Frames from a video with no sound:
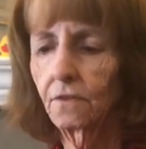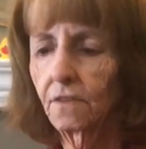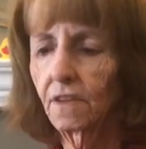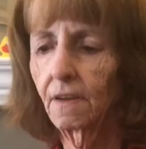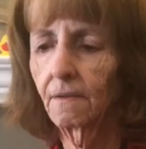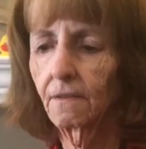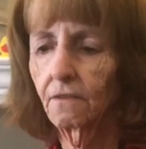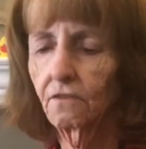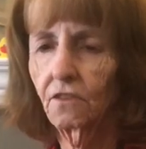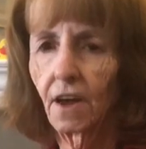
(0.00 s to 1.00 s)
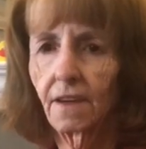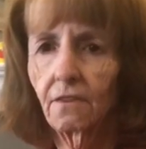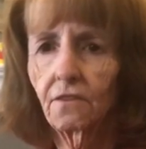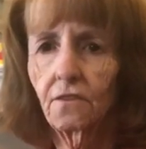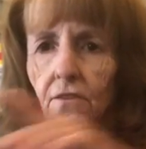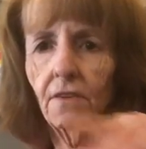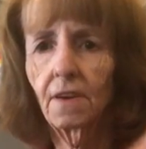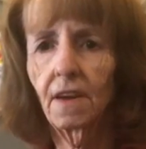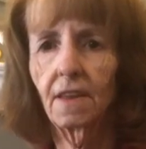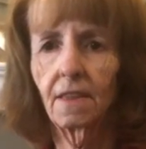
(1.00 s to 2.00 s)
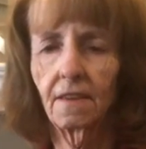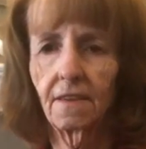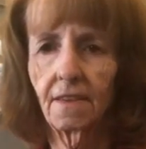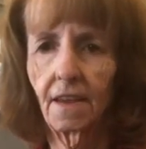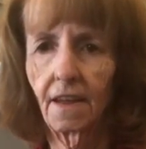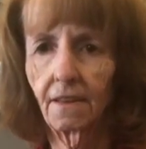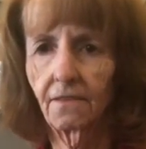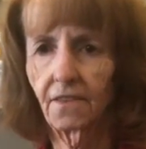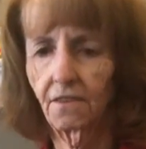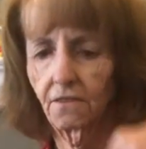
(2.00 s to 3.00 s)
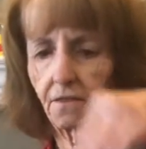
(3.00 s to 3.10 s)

the child student, and this is the elephant